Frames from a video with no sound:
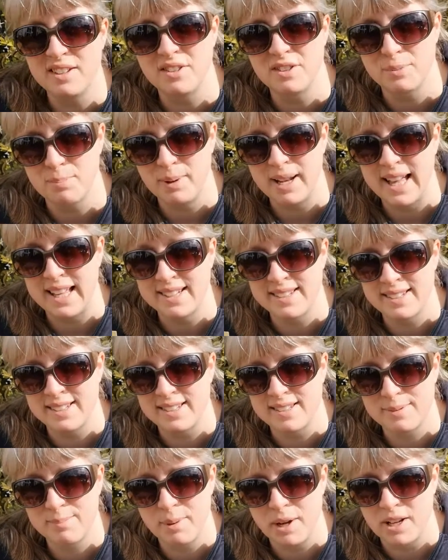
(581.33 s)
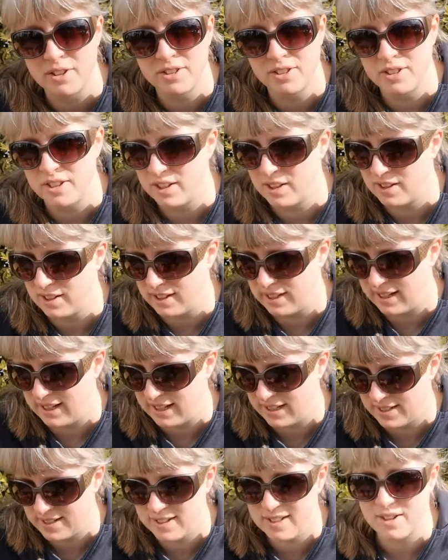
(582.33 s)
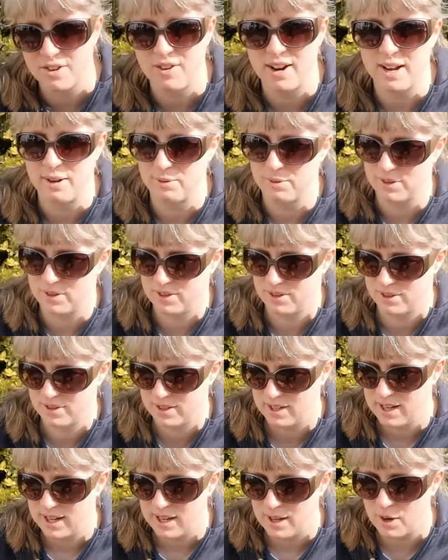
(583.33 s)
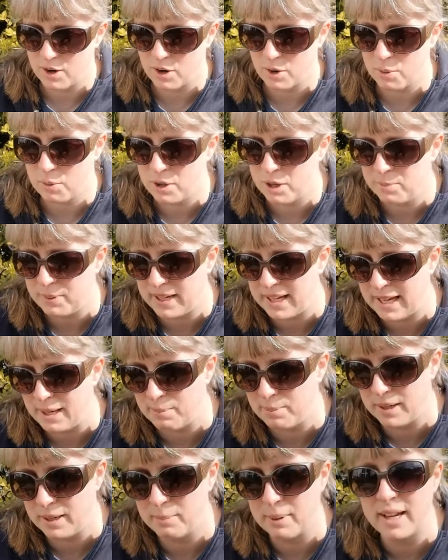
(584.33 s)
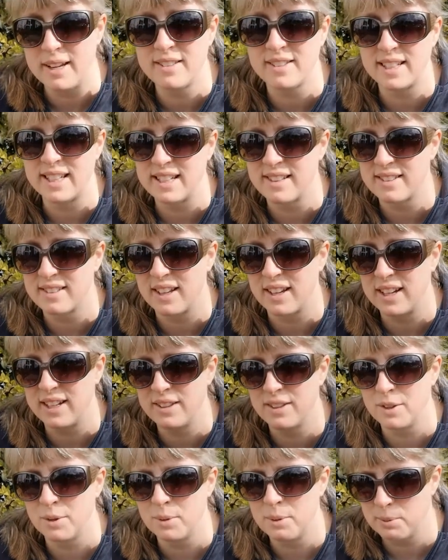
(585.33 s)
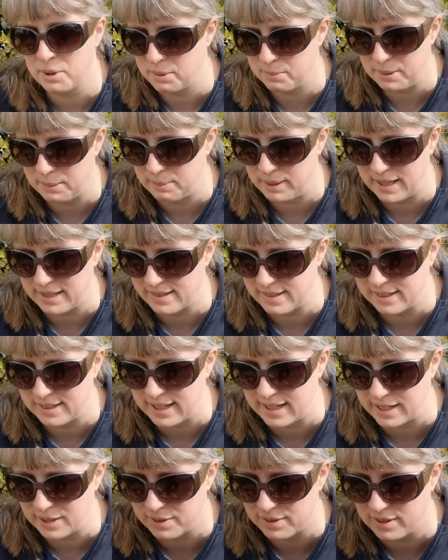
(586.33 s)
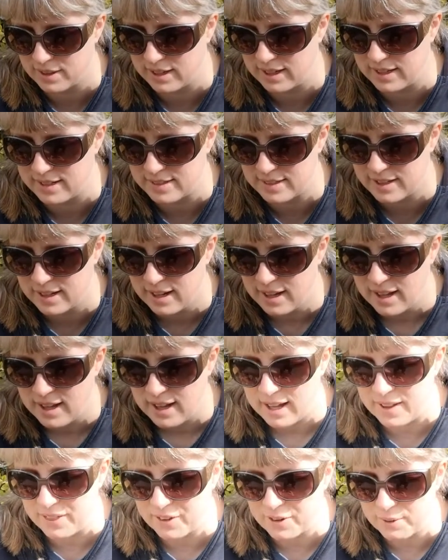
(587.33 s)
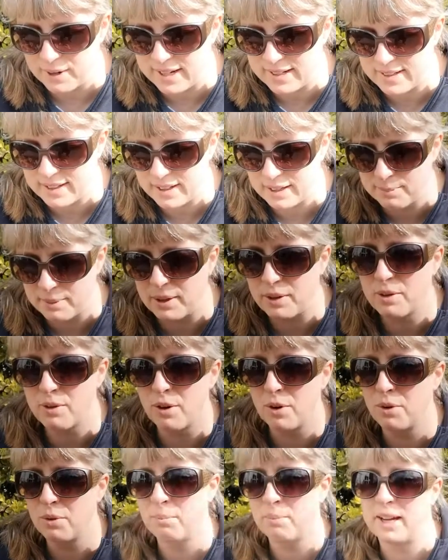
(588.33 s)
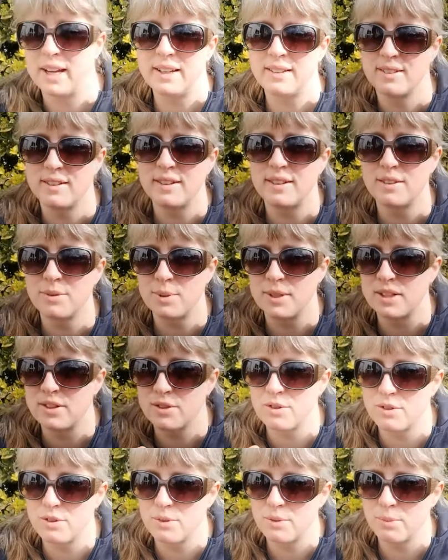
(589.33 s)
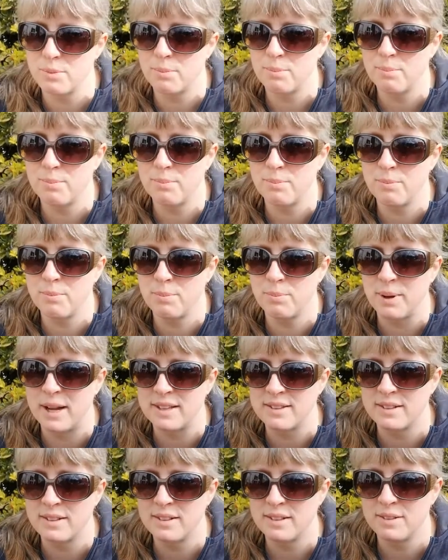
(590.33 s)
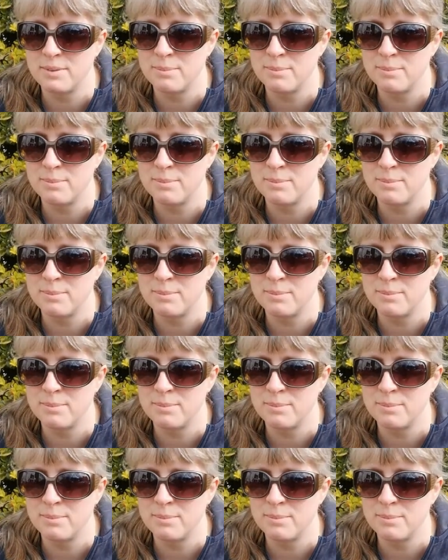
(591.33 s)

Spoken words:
just plant it, pot and all, into the ground. Or we'll be keeping basil inside though, we wouldn't be planting that outside. And the great thing about growing basil is when it's basil,